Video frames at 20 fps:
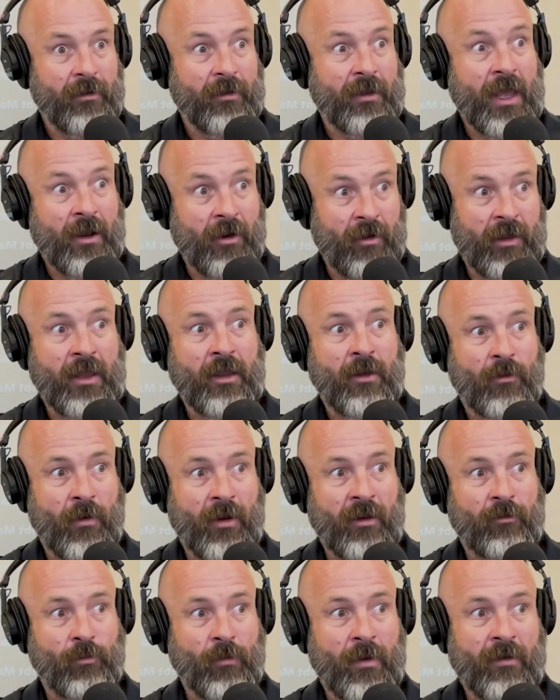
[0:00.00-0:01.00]
can I
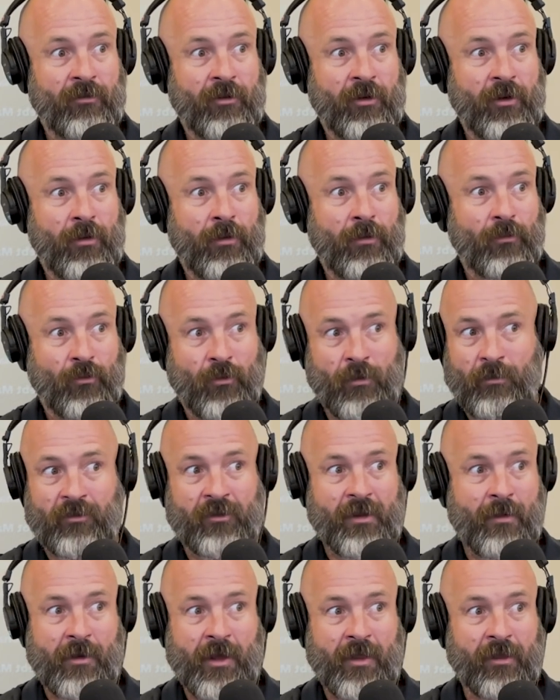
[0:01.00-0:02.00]
increase revenue from
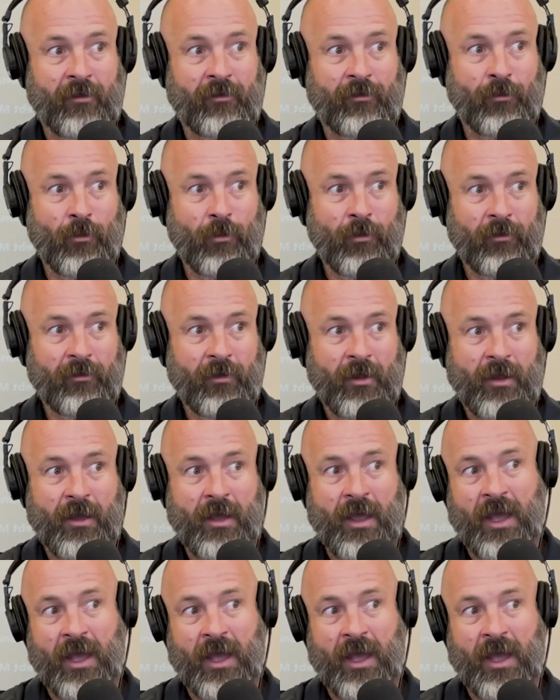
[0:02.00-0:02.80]
some other source?